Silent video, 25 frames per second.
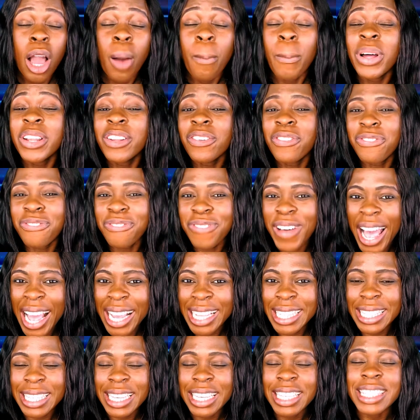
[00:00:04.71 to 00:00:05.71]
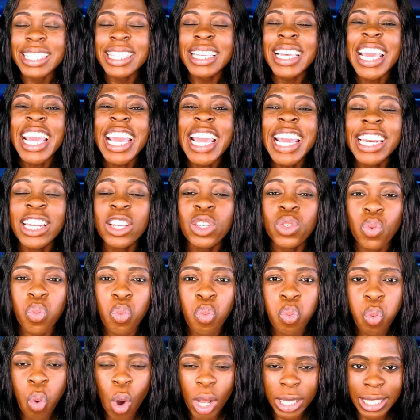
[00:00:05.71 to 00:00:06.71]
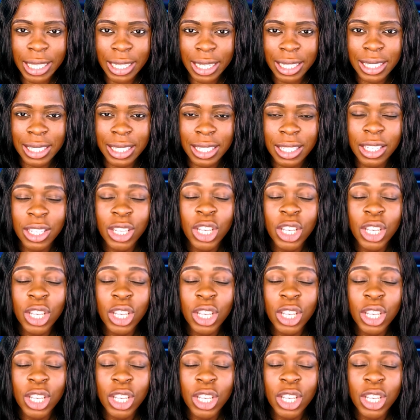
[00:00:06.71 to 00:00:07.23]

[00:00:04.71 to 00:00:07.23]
but the fact is, it is worth it.